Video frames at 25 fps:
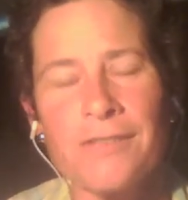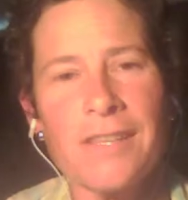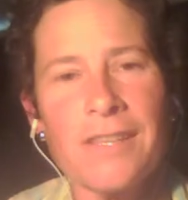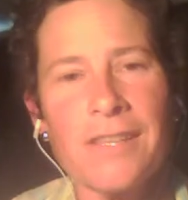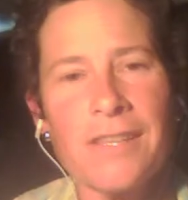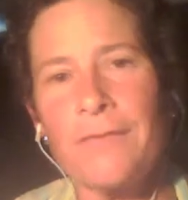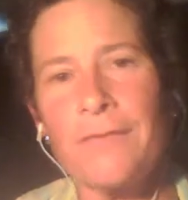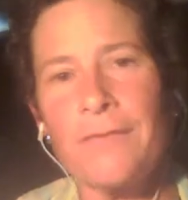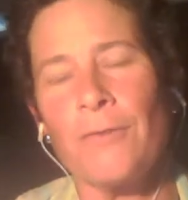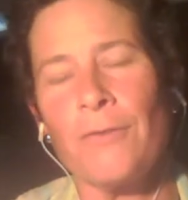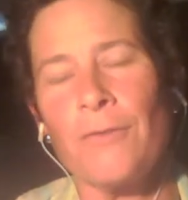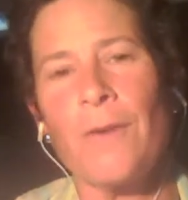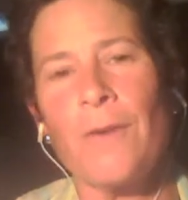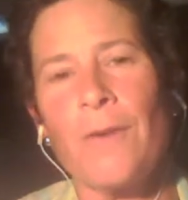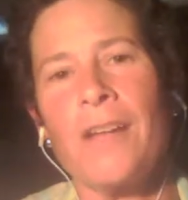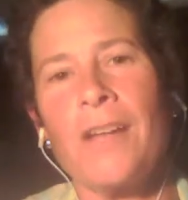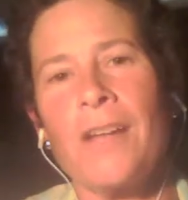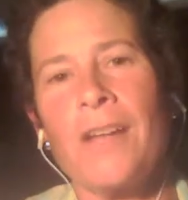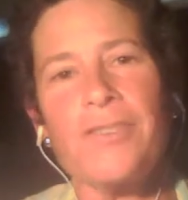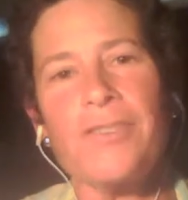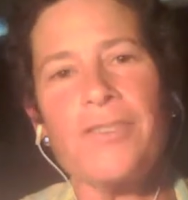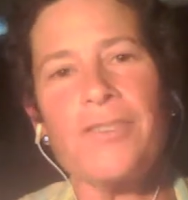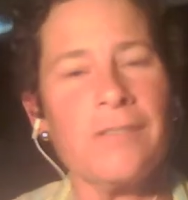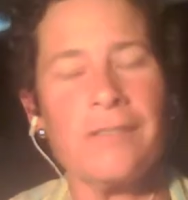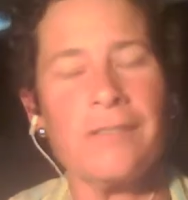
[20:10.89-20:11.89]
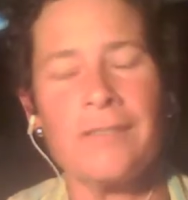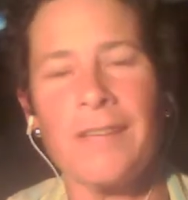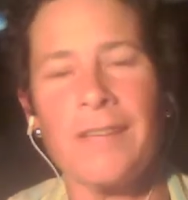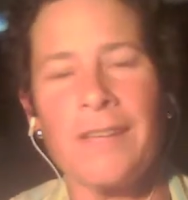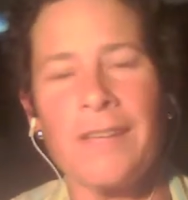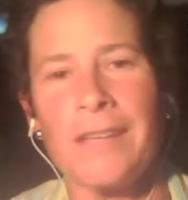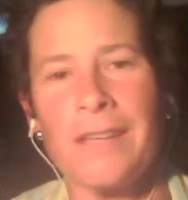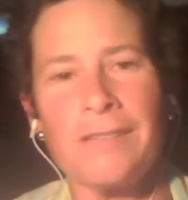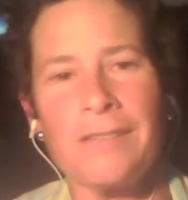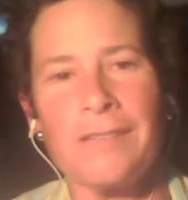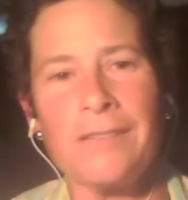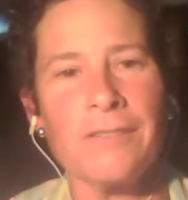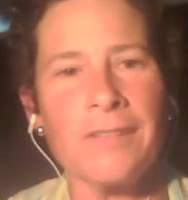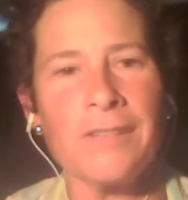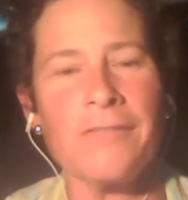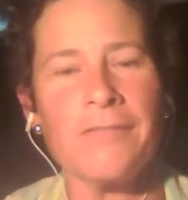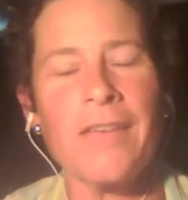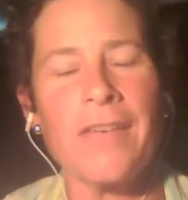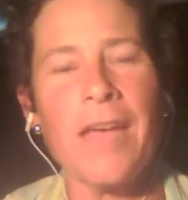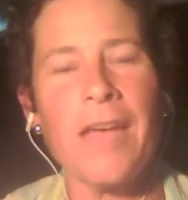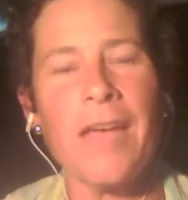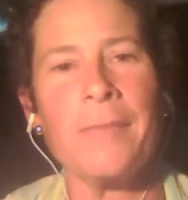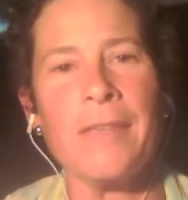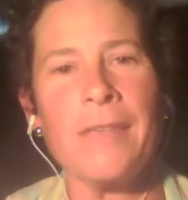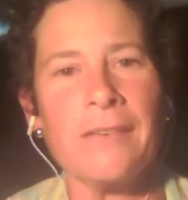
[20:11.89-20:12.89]
They give you a watch and you live
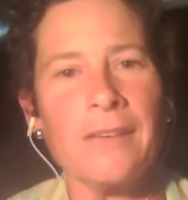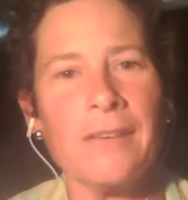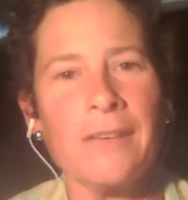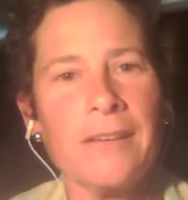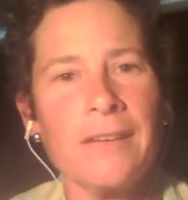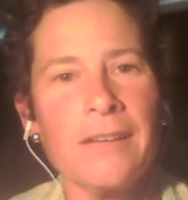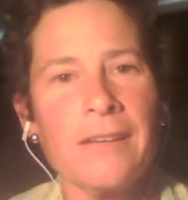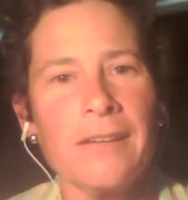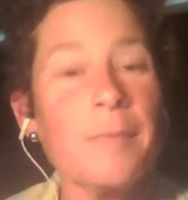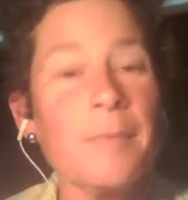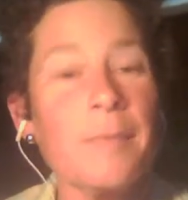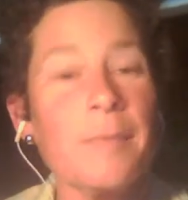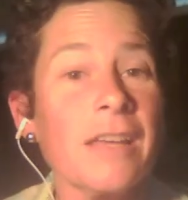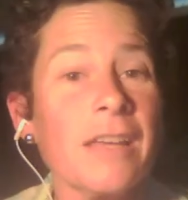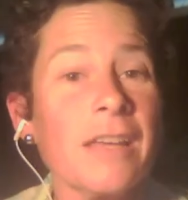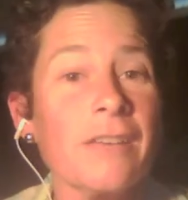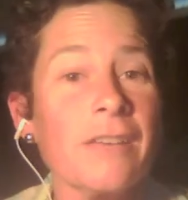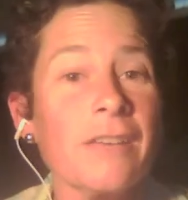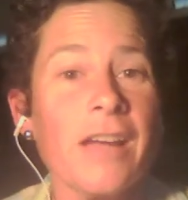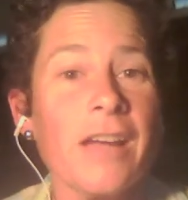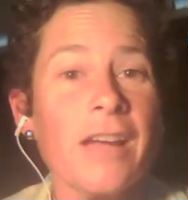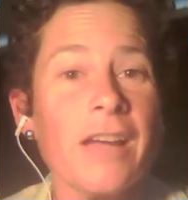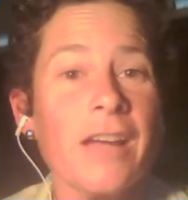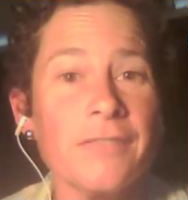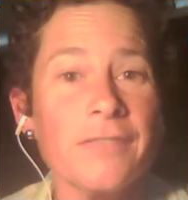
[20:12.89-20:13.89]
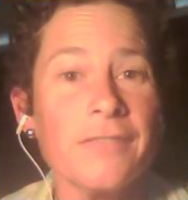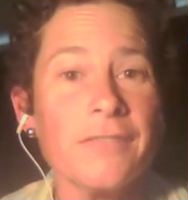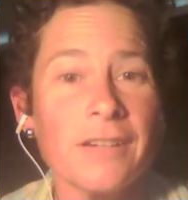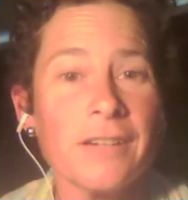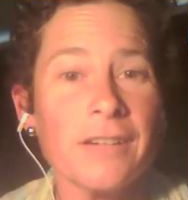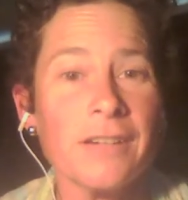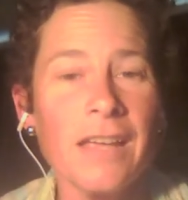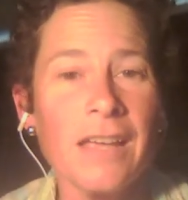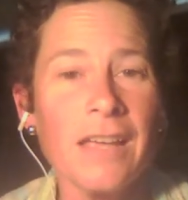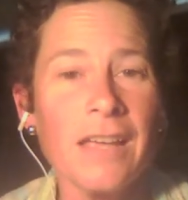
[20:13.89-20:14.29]
happily ever after.